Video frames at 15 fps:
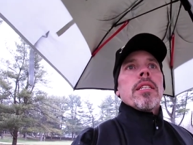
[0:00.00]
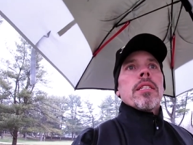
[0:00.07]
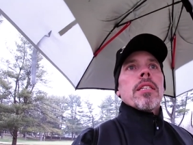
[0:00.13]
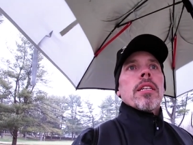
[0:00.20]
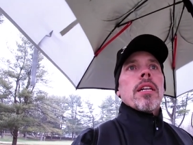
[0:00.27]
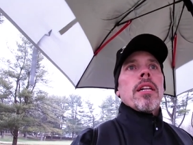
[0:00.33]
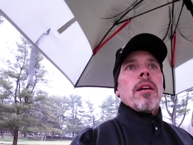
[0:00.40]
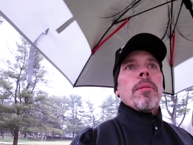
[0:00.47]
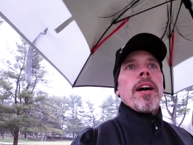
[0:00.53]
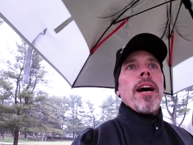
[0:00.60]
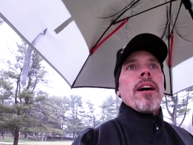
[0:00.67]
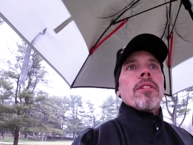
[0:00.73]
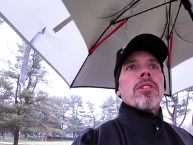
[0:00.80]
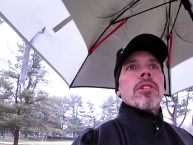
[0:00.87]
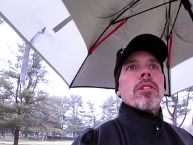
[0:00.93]
to the
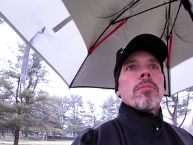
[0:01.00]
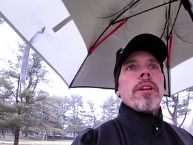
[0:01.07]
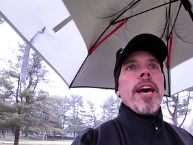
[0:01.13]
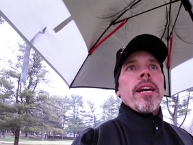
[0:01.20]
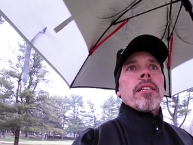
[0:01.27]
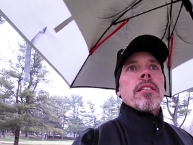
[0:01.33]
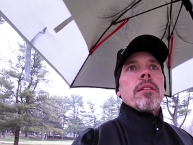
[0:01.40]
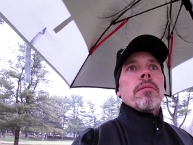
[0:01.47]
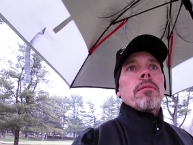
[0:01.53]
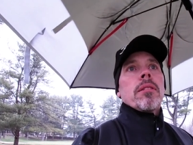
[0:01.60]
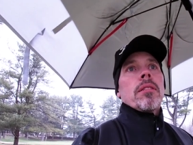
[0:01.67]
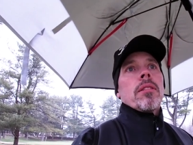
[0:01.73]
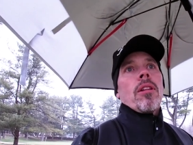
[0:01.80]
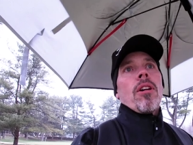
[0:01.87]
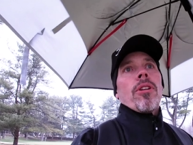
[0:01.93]
clubhouse, actually
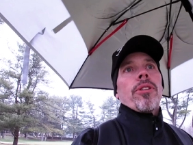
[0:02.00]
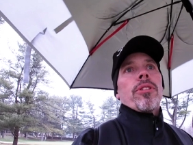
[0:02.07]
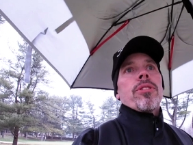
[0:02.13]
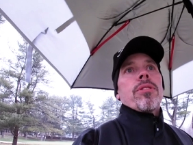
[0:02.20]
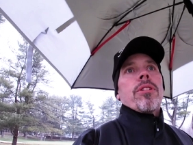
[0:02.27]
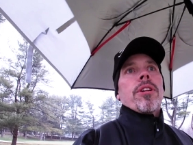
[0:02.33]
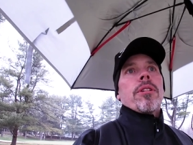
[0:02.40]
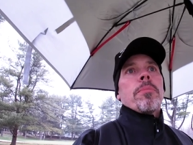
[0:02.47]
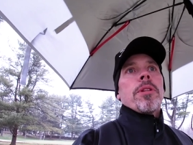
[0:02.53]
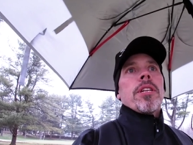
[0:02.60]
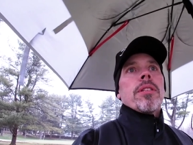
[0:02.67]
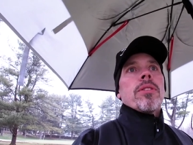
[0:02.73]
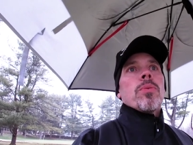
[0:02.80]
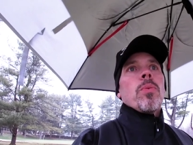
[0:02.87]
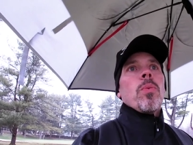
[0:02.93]
longer than two hundred
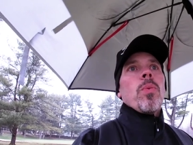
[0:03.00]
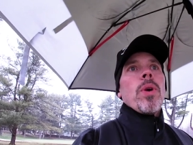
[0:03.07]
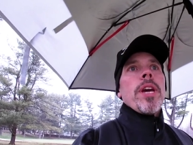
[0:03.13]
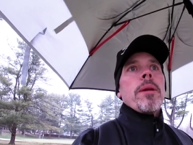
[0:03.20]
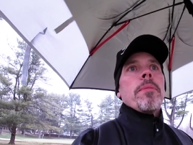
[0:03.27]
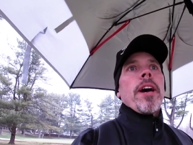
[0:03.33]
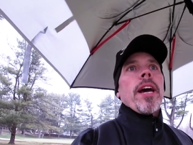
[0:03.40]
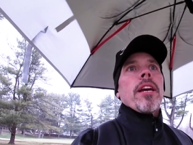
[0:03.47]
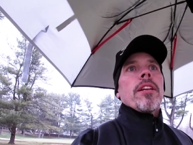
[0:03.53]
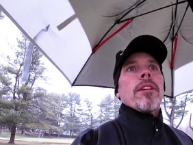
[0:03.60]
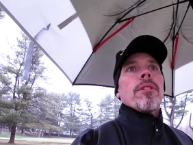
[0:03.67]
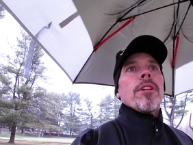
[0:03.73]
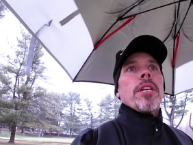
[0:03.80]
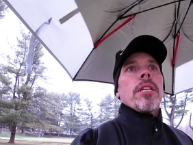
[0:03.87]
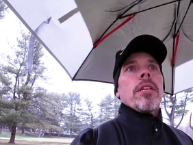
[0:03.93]
pins, way back in the
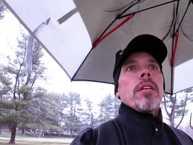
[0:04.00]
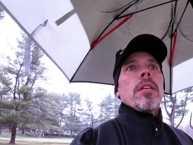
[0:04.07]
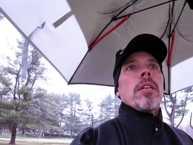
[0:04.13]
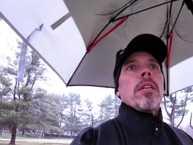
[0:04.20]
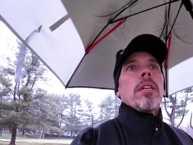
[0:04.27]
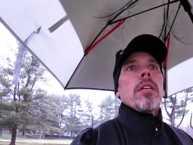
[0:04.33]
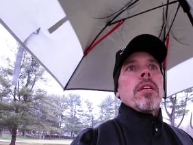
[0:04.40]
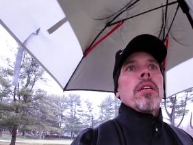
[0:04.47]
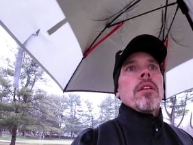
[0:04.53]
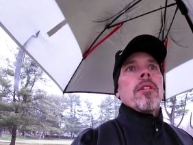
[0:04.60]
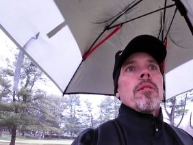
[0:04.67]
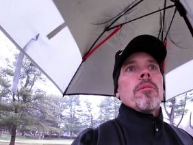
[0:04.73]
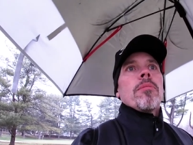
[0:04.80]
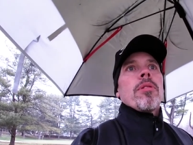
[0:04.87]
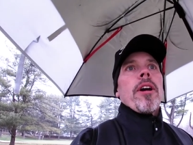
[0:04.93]
green.
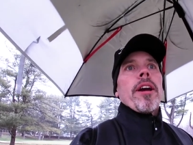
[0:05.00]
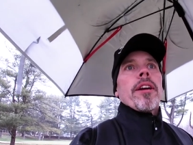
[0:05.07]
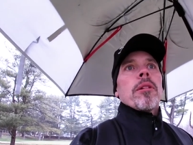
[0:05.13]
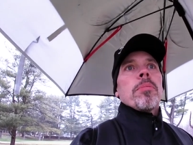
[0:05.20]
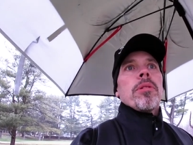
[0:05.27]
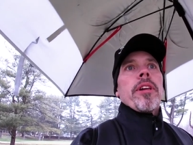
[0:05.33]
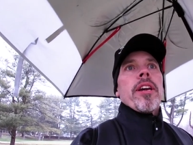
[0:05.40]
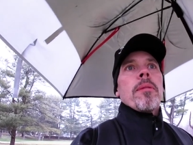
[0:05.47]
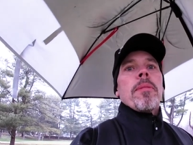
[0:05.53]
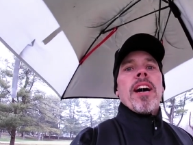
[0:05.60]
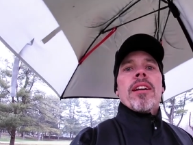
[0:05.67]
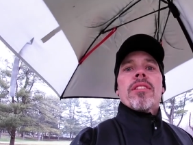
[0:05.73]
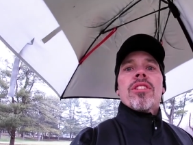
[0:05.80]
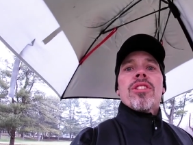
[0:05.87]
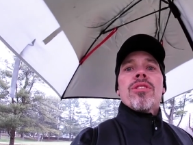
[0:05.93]
Probably going to play
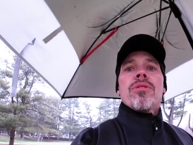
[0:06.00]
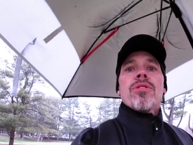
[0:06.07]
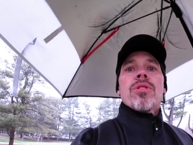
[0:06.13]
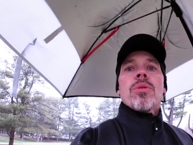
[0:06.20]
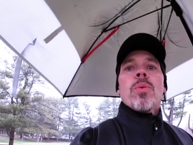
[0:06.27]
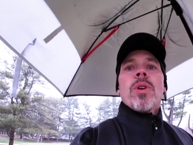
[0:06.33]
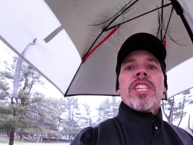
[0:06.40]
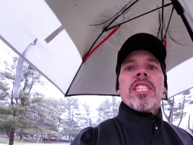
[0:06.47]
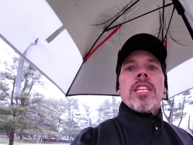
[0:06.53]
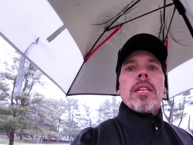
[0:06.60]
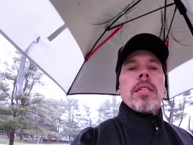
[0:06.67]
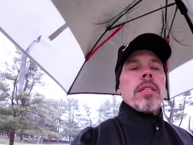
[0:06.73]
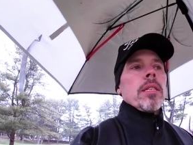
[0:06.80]
about two twenty.